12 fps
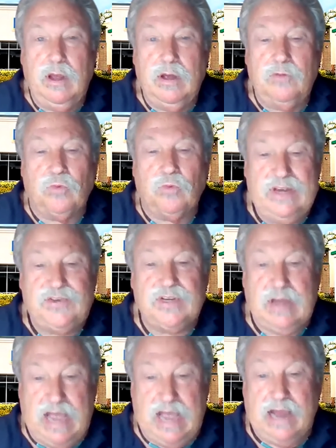
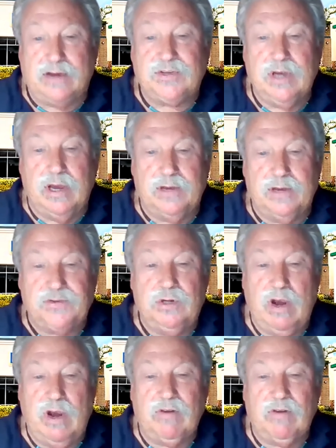recent access
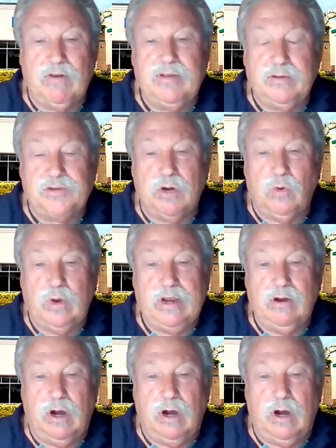to everything that's
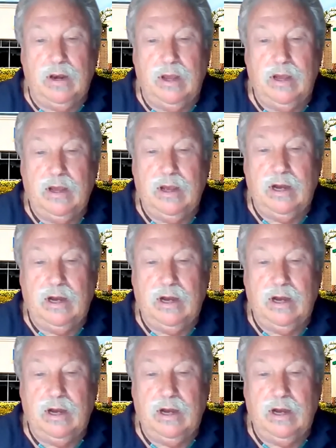going on